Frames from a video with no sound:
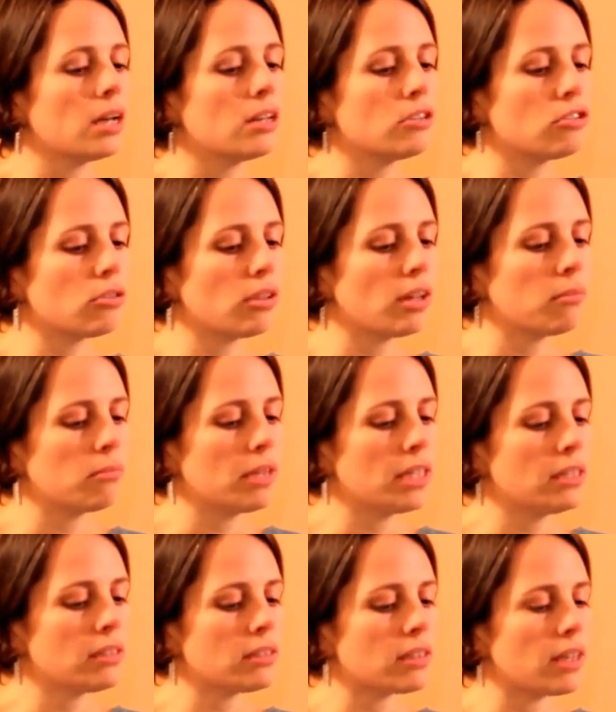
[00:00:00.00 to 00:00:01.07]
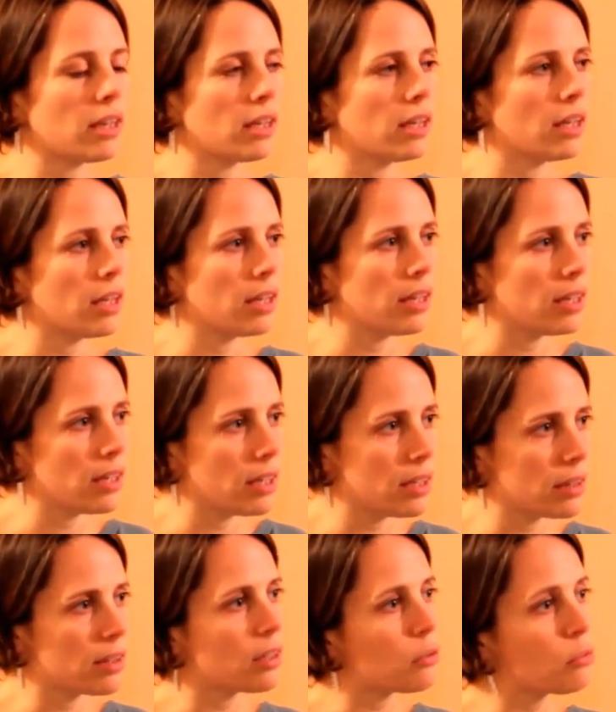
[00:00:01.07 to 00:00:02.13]
So that means
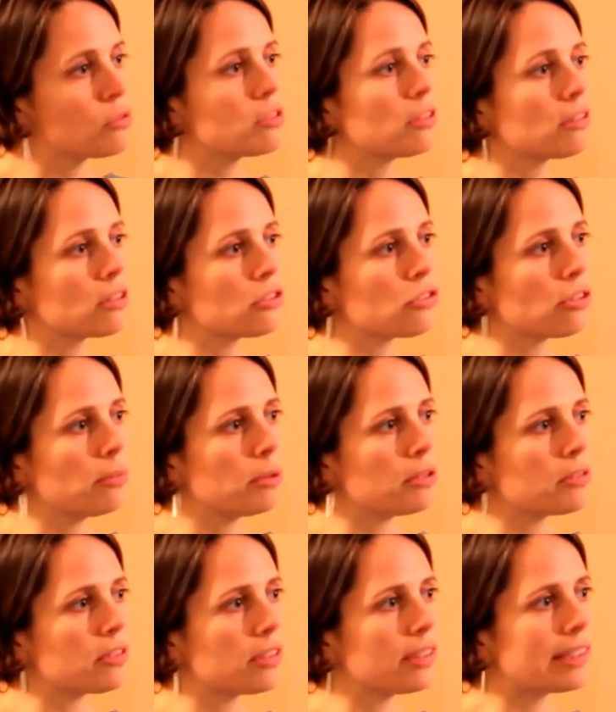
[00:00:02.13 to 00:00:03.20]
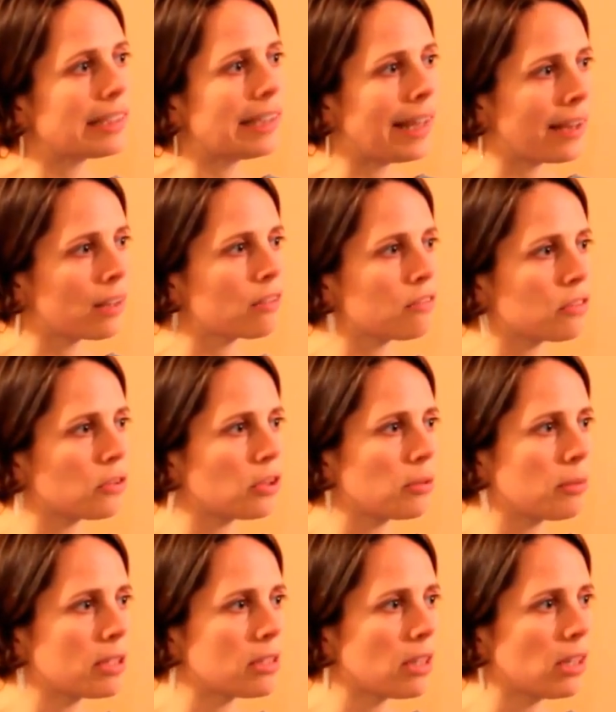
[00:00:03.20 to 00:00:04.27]
that also contributes to this lack of
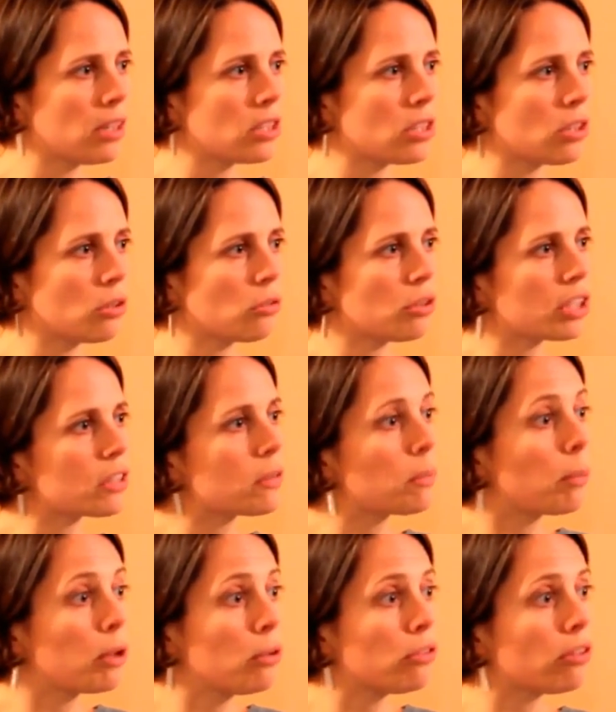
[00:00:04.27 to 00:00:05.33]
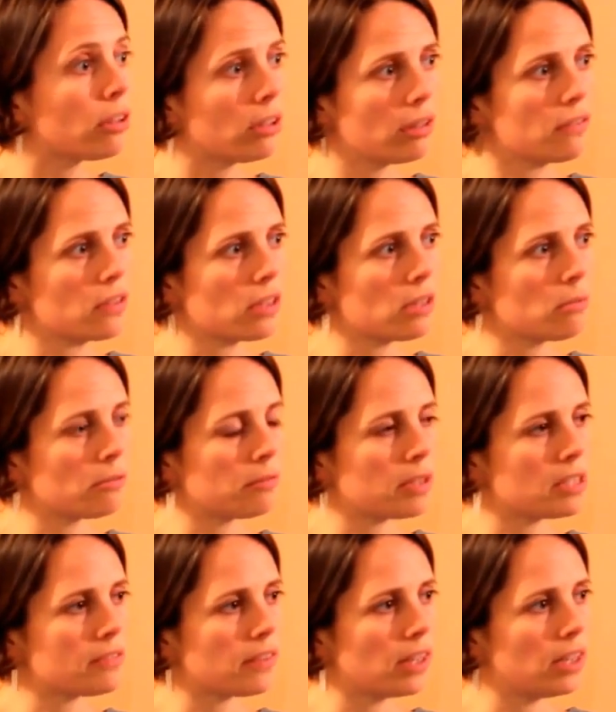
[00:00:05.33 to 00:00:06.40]
documentation or exposure of the human
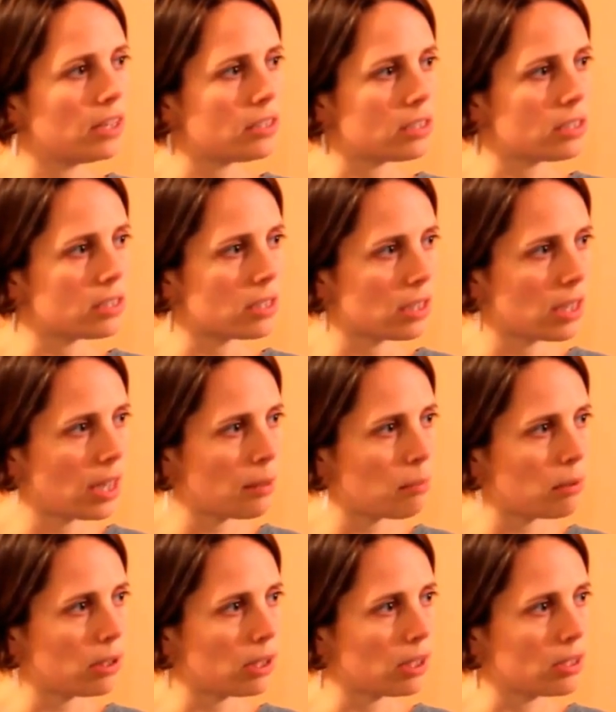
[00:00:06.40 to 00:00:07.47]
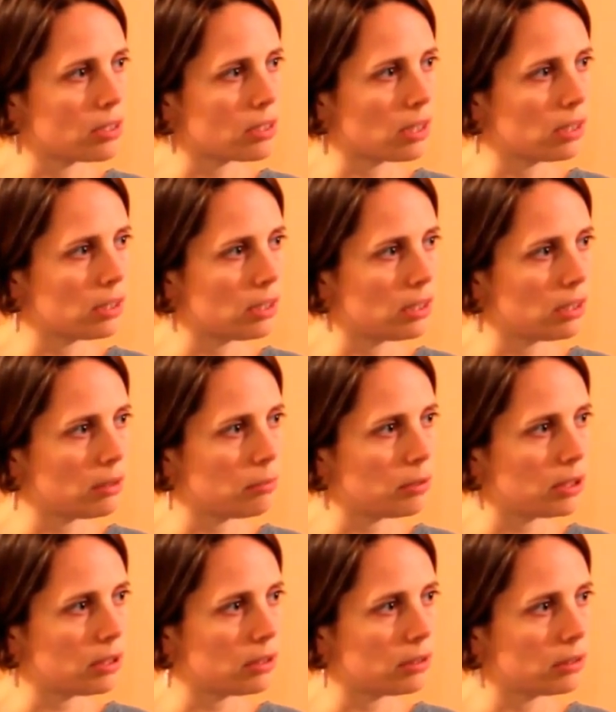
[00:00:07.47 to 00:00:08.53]
rights violations that are happening inside
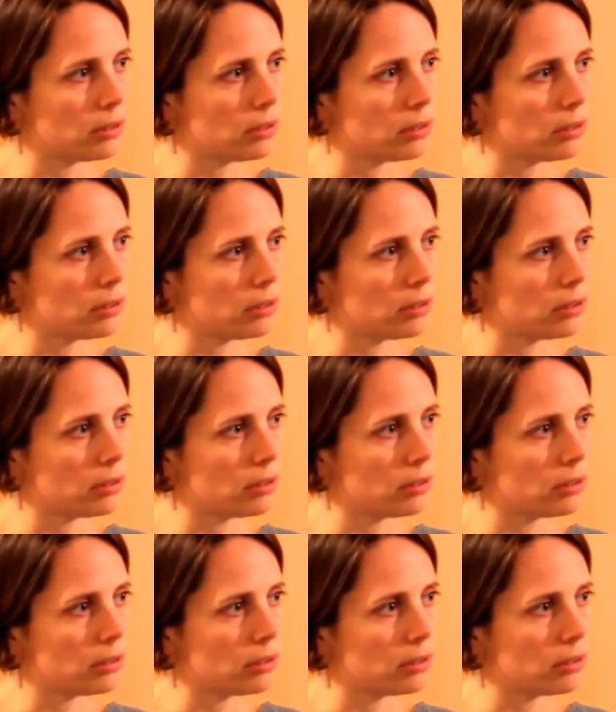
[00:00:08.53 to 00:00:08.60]
Ethiopia.